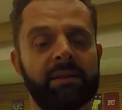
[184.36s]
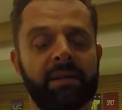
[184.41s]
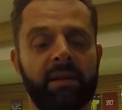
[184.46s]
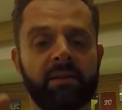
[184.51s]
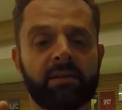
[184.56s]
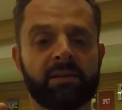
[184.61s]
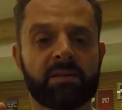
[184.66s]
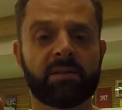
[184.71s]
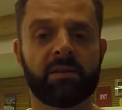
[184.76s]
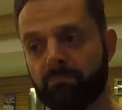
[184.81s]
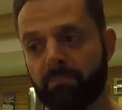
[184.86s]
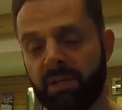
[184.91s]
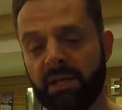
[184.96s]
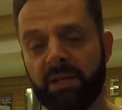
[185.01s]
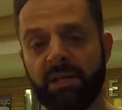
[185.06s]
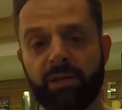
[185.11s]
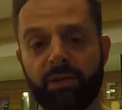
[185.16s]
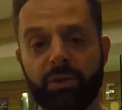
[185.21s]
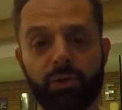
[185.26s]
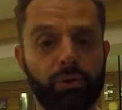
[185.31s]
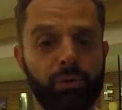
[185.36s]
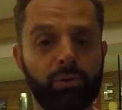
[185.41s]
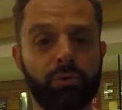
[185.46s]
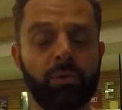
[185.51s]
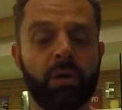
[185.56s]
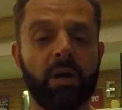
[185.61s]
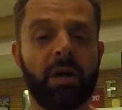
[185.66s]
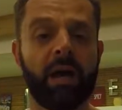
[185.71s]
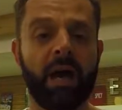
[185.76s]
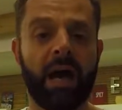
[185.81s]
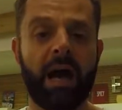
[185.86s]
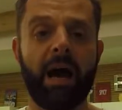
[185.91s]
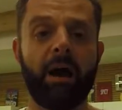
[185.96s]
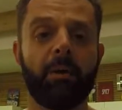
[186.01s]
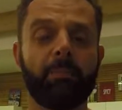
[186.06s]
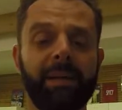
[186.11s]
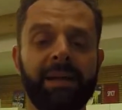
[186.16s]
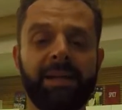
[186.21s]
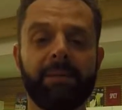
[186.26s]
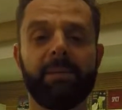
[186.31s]
tells me, how
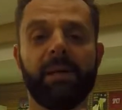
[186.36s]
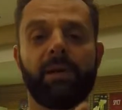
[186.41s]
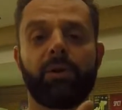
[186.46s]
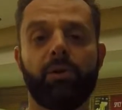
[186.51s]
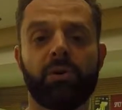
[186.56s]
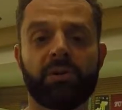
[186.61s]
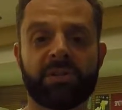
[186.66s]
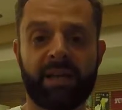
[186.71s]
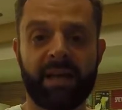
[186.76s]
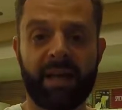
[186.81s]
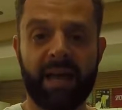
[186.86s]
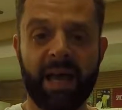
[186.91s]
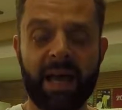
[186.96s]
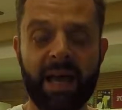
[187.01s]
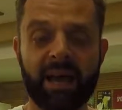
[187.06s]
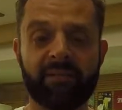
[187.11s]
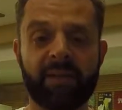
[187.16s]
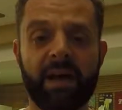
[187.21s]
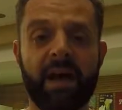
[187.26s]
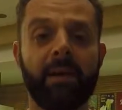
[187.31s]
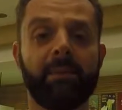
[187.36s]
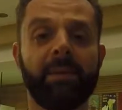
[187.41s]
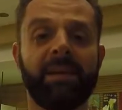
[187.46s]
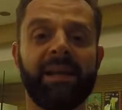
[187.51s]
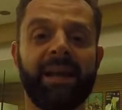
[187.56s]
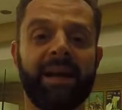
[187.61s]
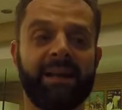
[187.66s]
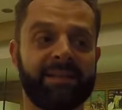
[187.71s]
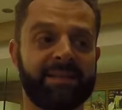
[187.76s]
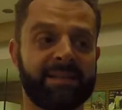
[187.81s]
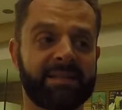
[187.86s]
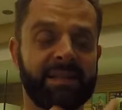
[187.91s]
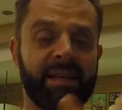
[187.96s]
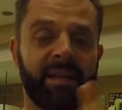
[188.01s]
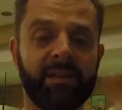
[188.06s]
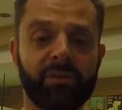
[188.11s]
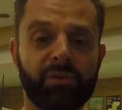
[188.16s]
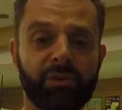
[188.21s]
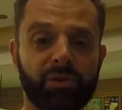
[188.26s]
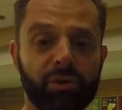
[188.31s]
many Bitcoins I have, how many I
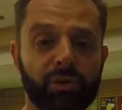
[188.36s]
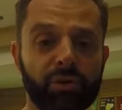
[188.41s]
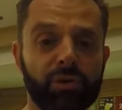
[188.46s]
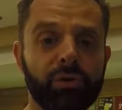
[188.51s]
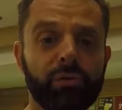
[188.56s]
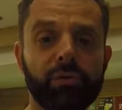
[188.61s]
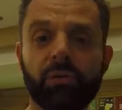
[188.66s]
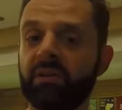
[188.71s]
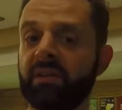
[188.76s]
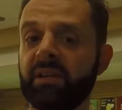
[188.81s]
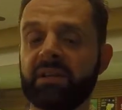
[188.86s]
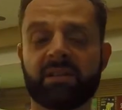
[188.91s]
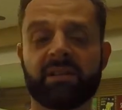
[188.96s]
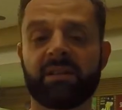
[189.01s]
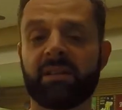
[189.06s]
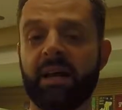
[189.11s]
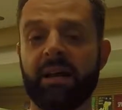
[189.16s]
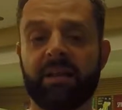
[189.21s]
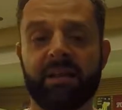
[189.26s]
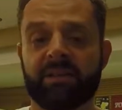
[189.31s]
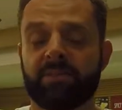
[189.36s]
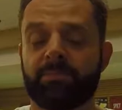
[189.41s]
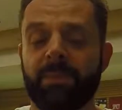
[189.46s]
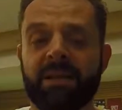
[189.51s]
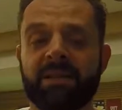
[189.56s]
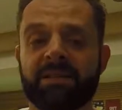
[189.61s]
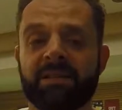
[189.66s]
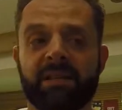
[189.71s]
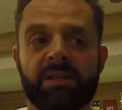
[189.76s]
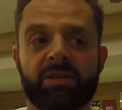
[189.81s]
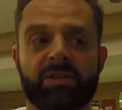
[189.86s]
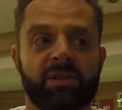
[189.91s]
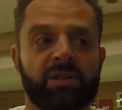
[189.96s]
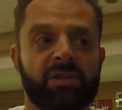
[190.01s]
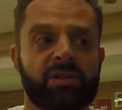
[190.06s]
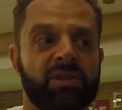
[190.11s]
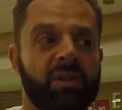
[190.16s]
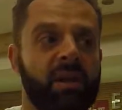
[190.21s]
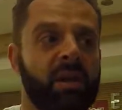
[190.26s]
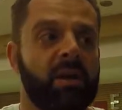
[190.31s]
sent to you, and this and that. It's basically
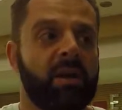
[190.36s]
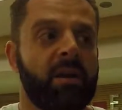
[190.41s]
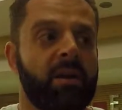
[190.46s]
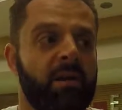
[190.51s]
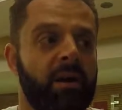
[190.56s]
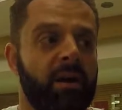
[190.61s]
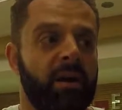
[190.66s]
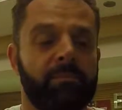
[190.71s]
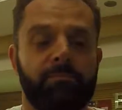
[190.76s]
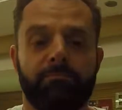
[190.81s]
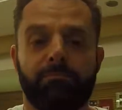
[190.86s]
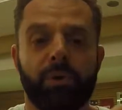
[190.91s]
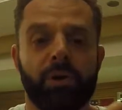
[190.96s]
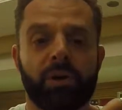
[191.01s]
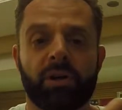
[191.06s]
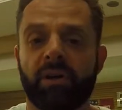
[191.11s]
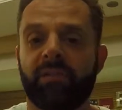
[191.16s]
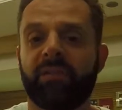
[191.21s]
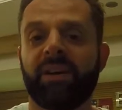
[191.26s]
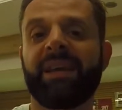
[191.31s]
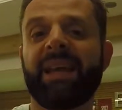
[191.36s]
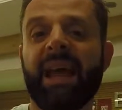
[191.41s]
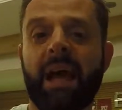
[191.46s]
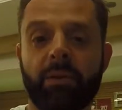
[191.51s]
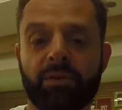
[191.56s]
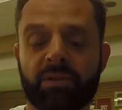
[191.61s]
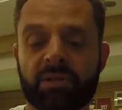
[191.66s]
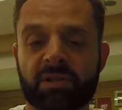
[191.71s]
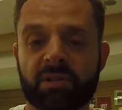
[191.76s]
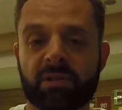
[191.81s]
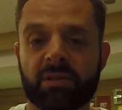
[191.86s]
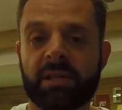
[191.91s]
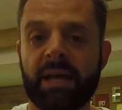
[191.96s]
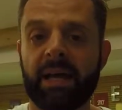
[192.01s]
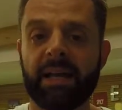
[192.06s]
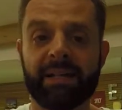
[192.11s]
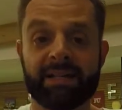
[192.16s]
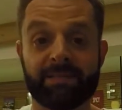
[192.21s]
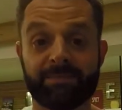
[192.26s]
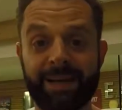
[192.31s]
just a book of accounts
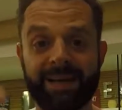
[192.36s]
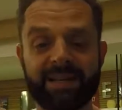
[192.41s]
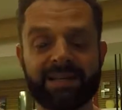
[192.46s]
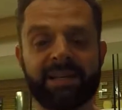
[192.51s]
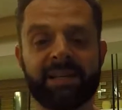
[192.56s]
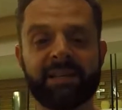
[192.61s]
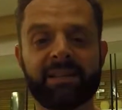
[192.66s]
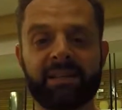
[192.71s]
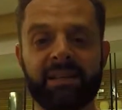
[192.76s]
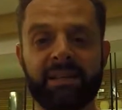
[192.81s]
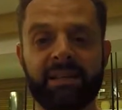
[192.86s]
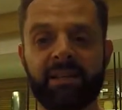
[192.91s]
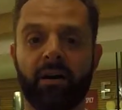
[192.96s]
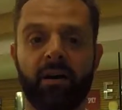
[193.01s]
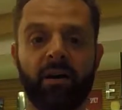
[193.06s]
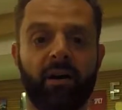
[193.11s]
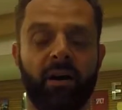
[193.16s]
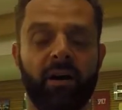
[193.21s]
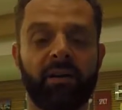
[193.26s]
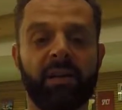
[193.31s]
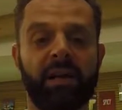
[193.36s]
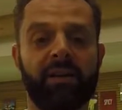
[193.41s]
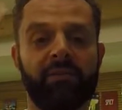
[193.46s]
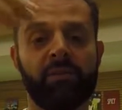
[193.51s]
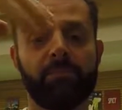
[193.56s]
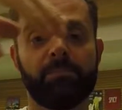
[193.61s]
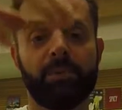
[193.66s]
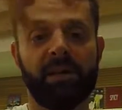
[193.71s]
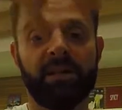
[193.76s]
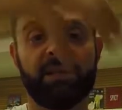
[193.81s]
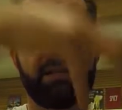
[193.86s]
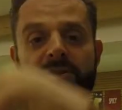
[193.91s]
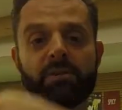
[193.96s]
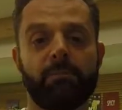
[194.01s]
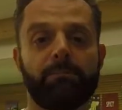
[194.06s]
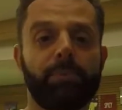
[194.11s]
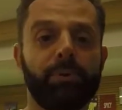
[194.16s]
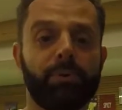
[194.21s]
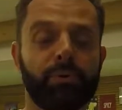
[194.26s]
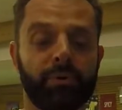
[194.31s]
that is basically on everybody's
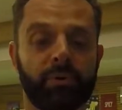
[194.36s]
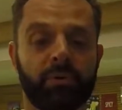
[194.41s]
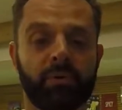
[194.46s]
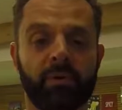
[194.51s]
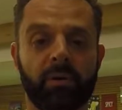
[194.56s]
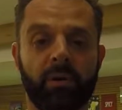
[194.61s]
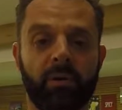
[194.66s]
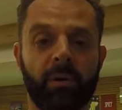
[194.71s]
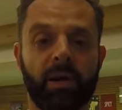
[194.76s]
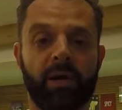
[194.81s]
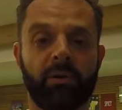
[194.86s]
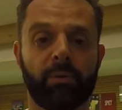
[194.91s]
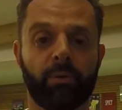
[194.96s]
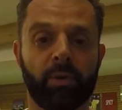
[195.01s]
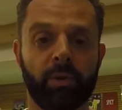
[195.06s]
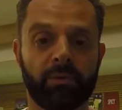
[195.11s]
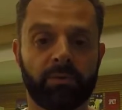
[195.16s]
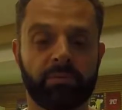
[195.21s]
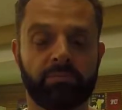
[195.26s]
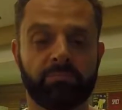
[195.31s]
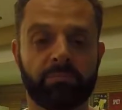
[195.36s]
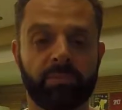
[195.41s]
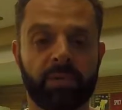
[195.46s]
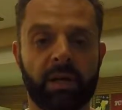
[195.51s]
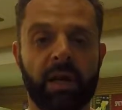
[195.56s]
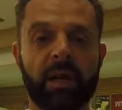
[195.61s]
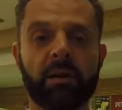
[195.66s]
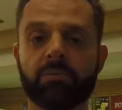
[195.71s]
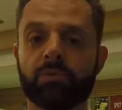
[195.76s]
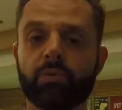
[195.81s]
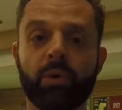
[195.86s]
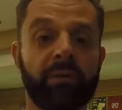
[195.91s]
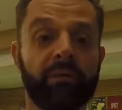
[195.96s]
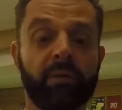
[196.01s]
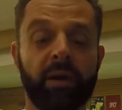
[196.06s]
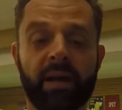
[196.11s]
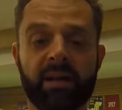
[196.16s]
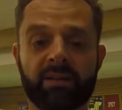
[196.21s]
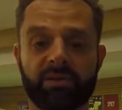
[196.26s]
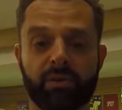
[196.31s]
computer around the world. Okay, whoever
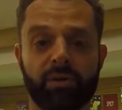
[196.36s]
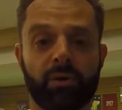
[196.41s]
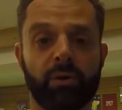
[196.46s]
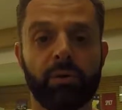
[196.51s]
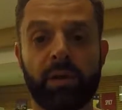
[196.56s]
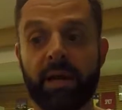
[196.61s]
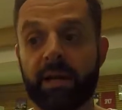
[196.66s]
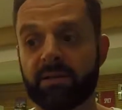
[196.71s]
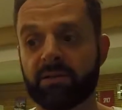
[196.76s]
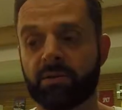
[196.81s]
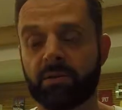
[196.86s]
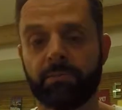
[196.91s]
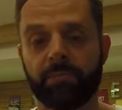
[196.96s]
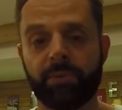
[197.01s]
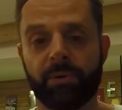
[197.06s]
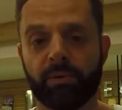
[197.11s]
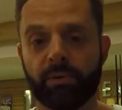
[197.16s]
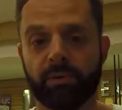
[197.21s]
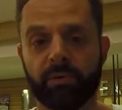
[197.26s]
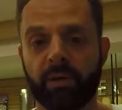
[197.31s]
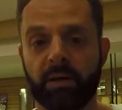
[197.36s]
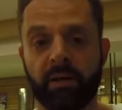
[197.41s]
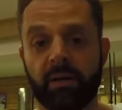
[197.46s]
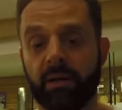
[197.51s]
has a node has a computer,